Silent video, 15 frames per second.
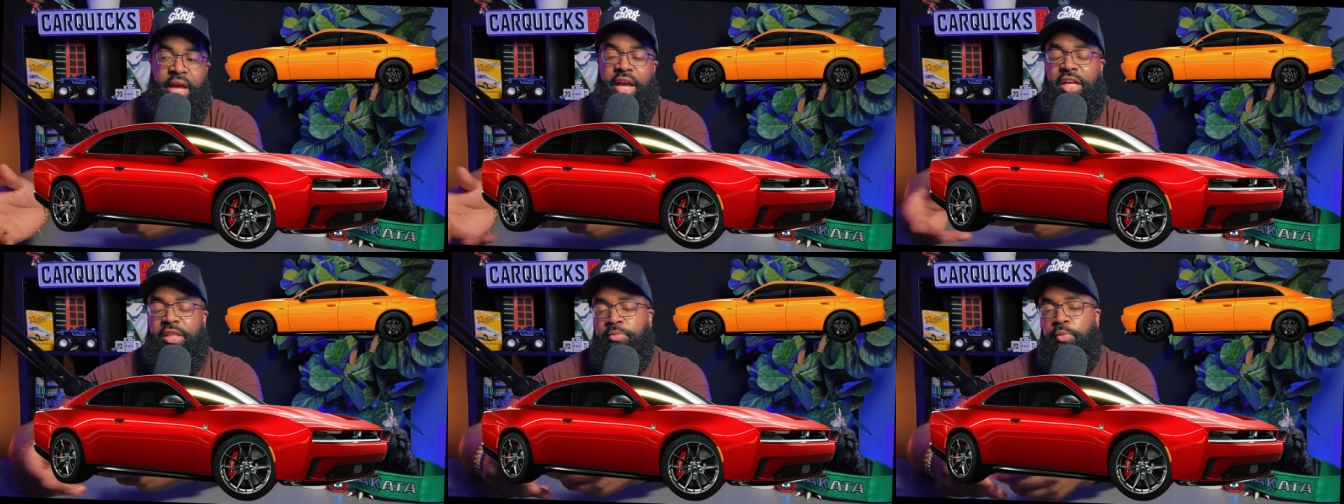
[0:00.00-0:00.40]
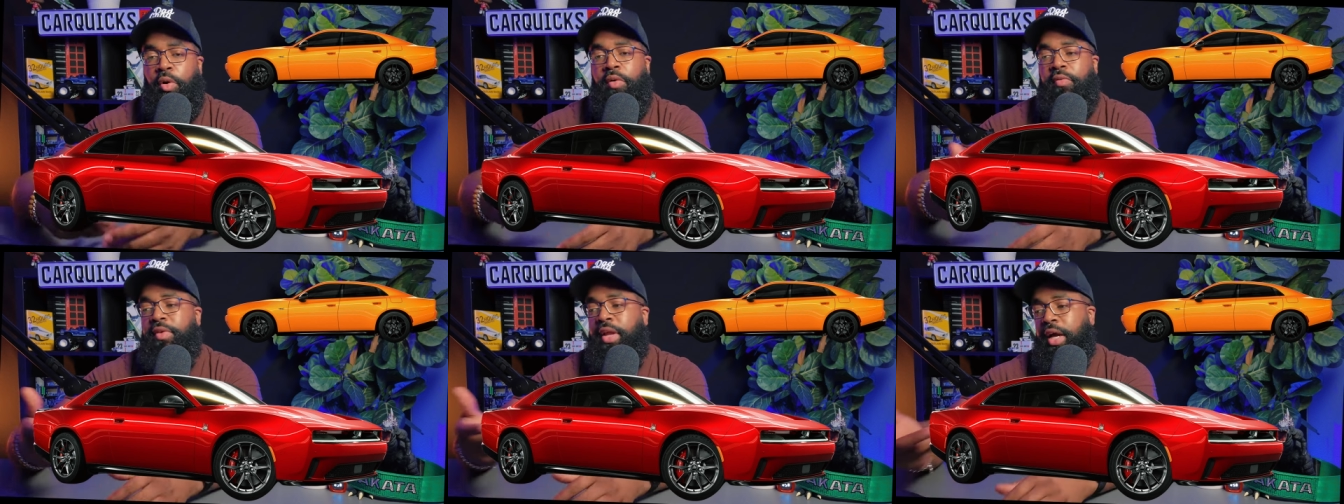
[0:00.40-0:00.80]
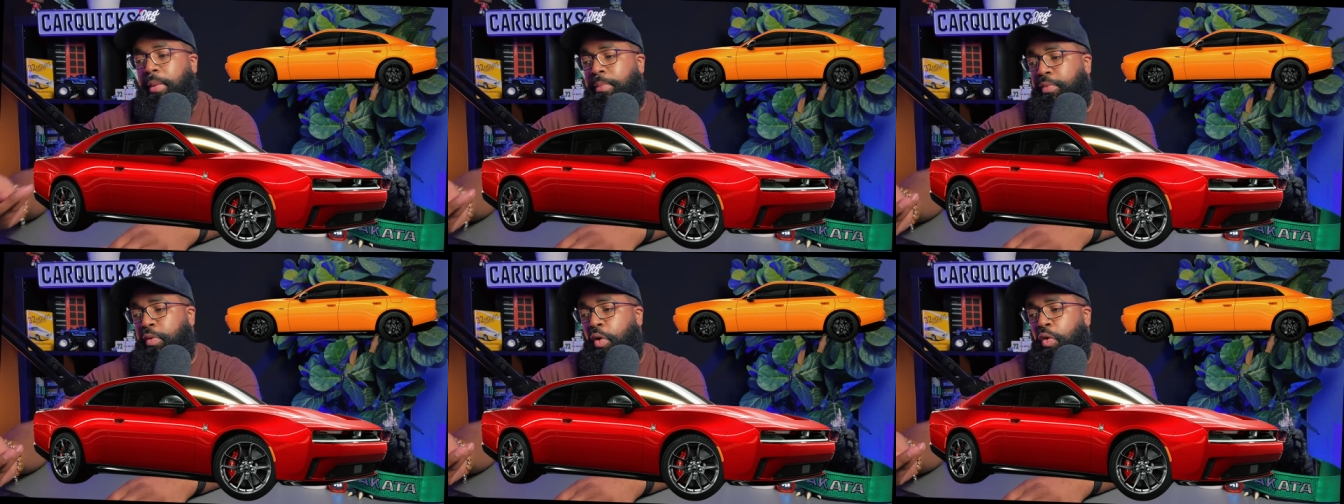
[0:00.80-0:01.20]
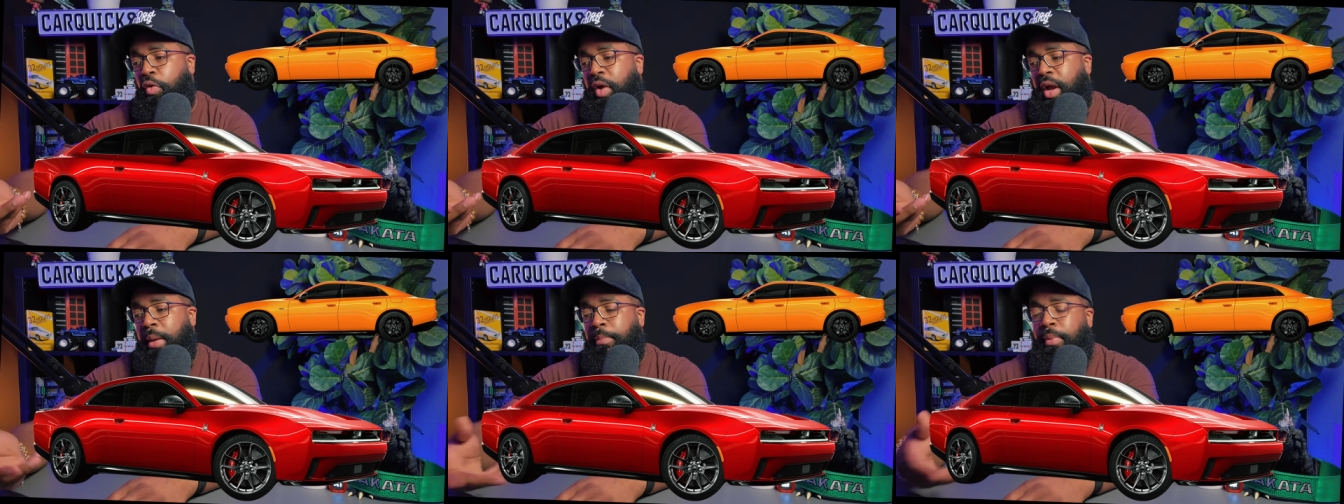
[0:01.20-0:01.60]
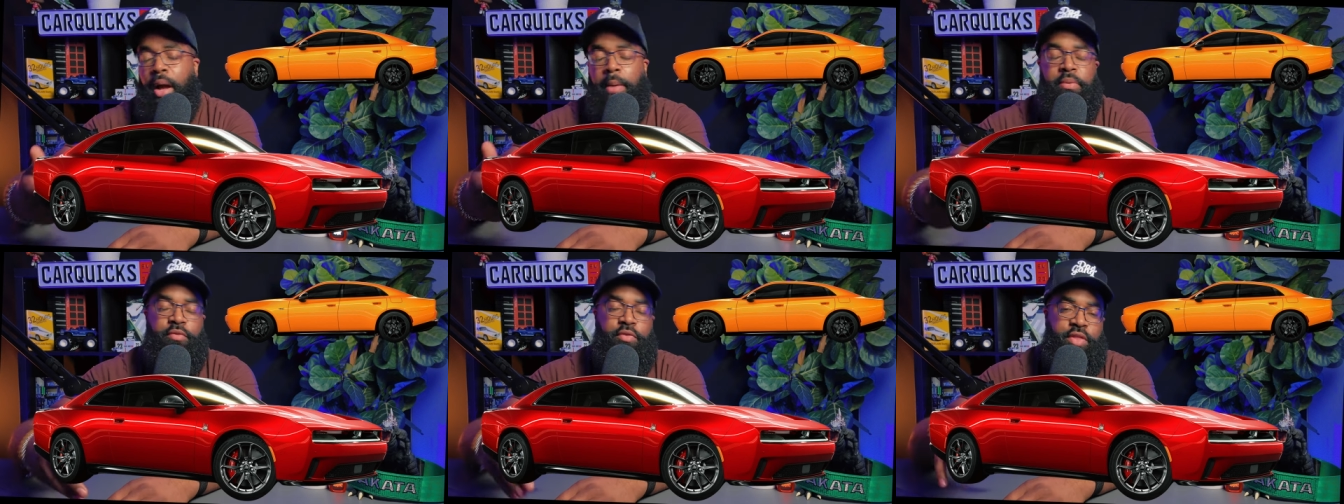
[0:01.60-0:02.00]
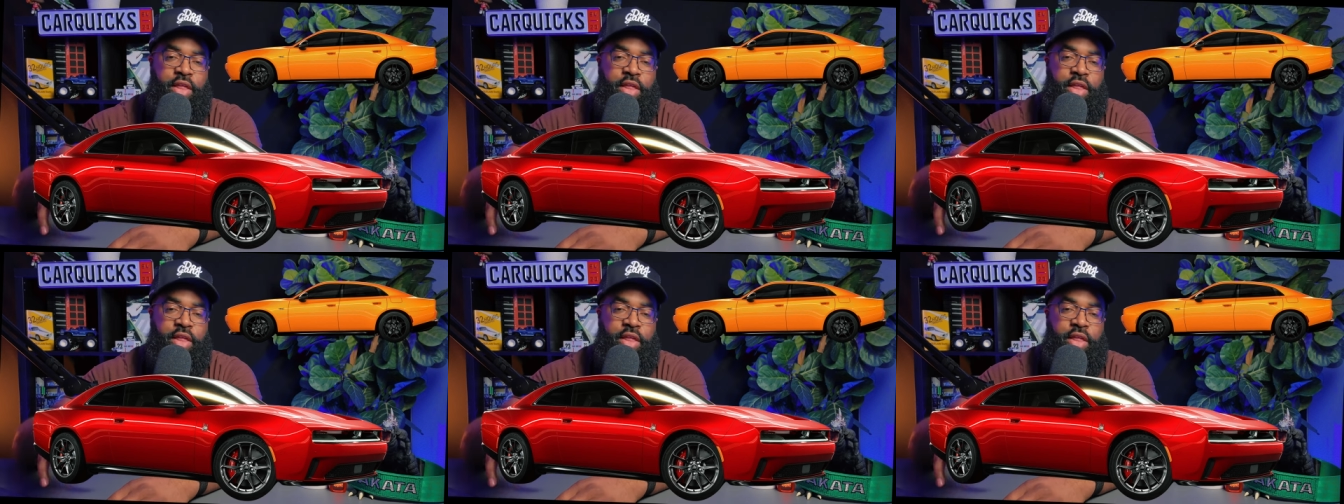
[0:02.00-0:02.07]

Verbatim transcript: It's more of like a program probably for